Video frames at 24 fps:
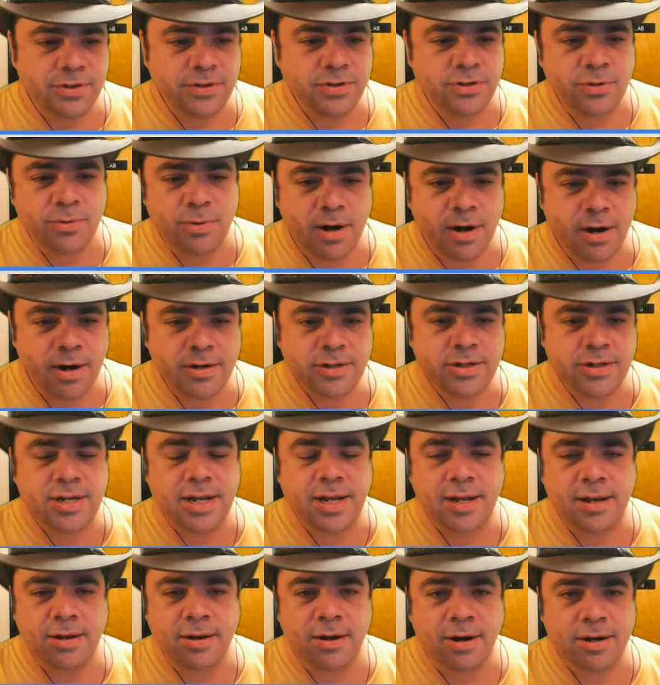to our
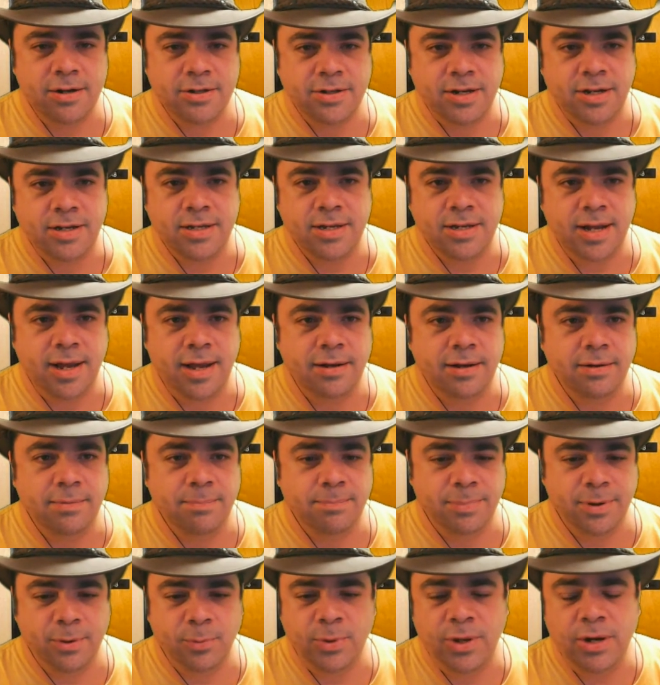heart's content.
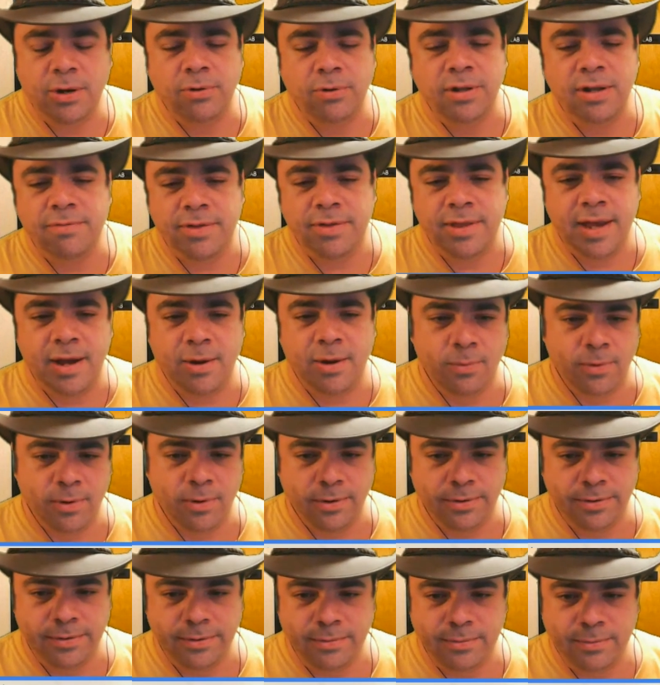But we don't live in that
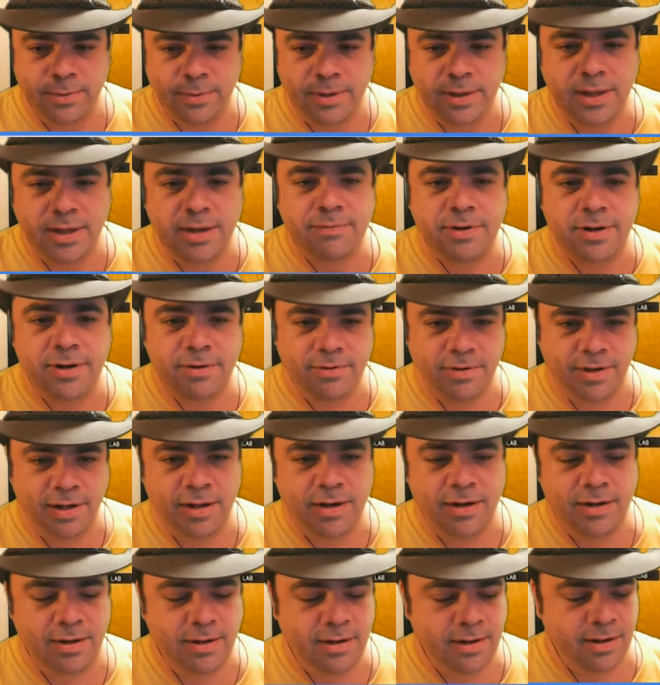world. We live in
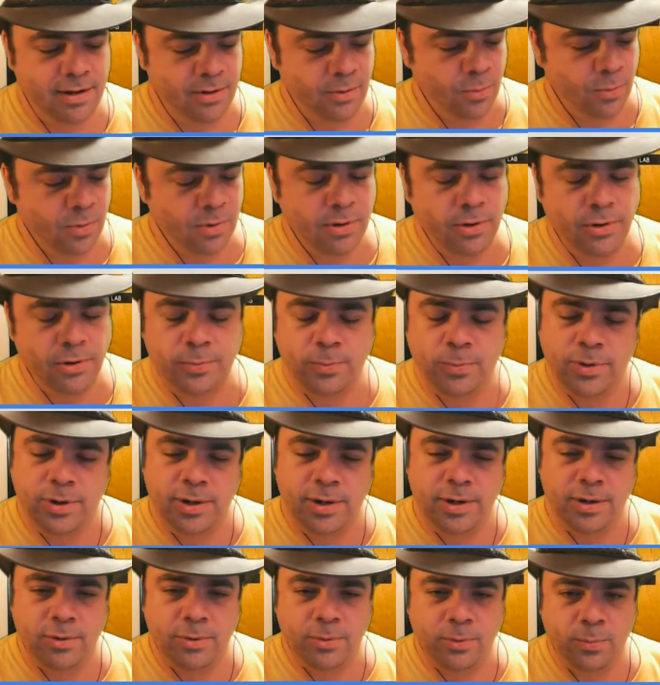a world
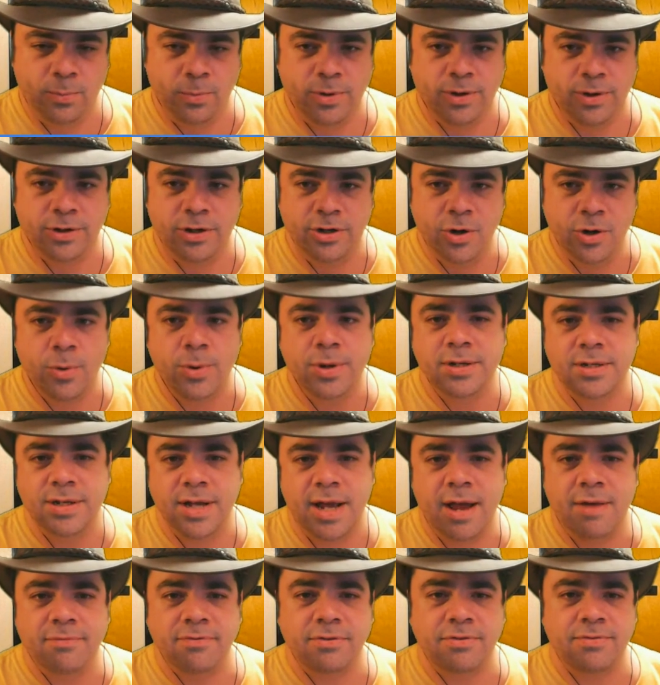where we're going to
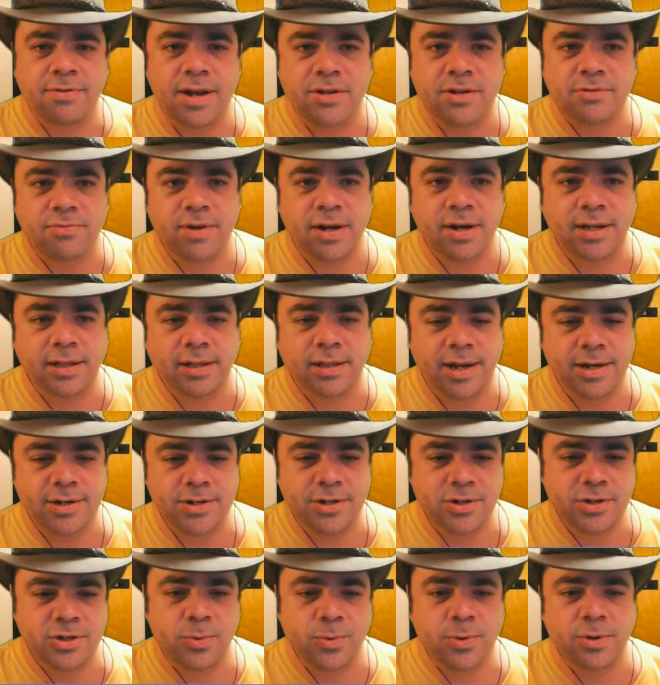have to face
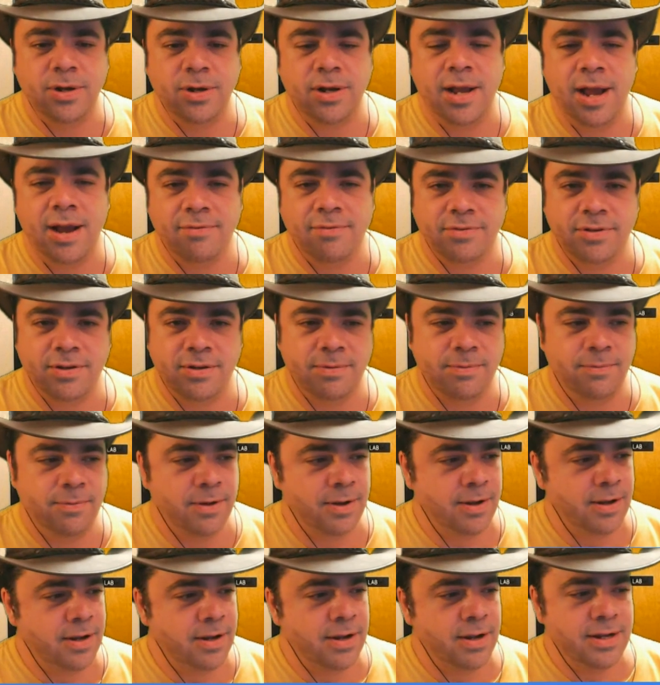regulation. So we're going to have to
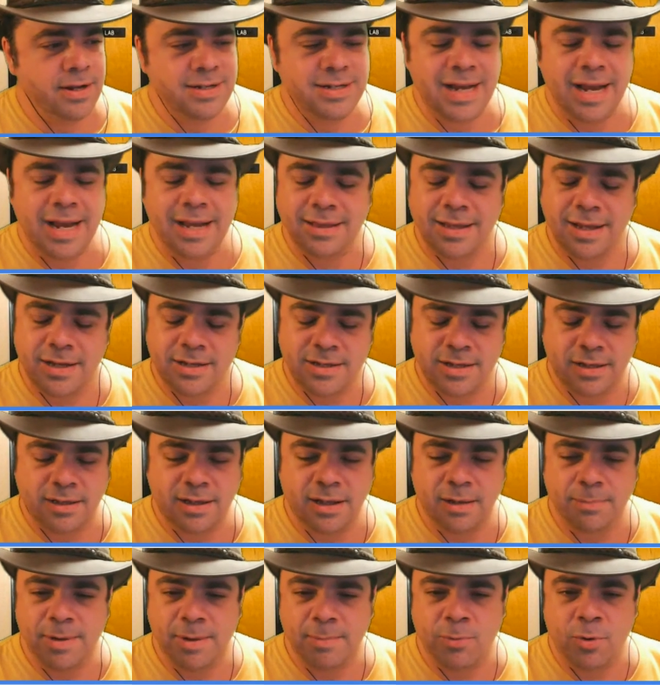take things a
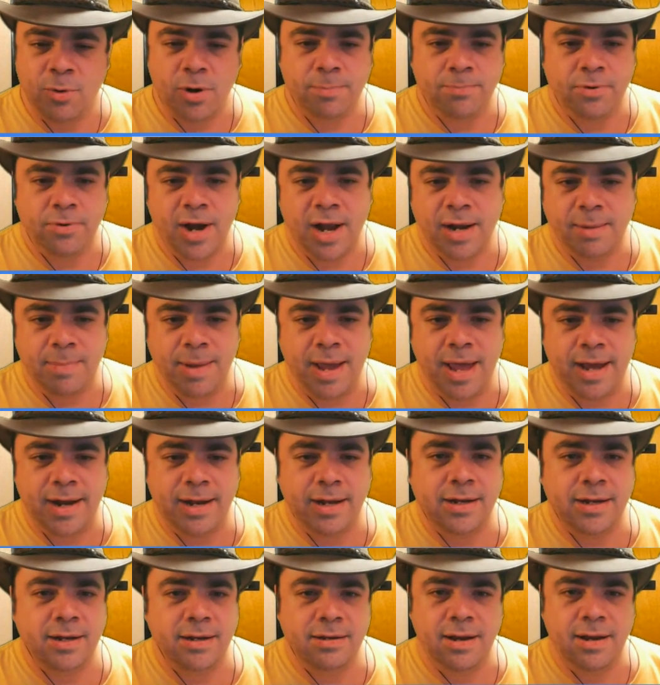little bit more
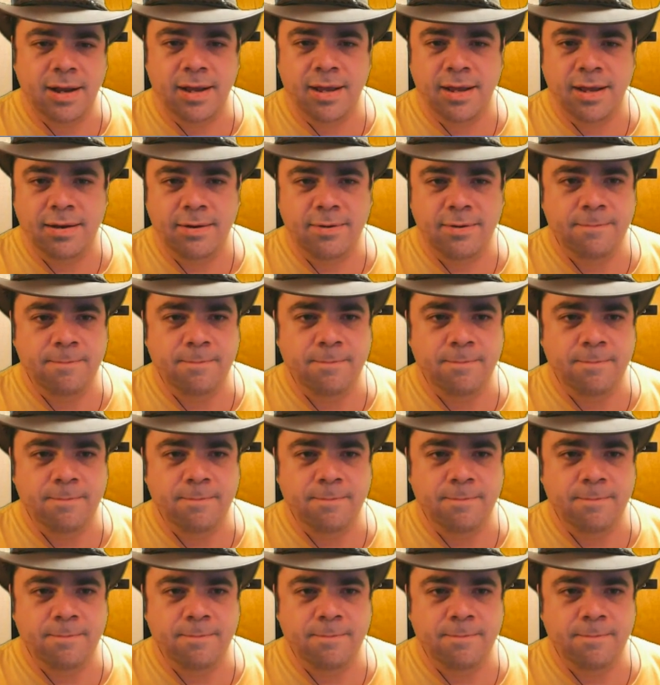pragmatic and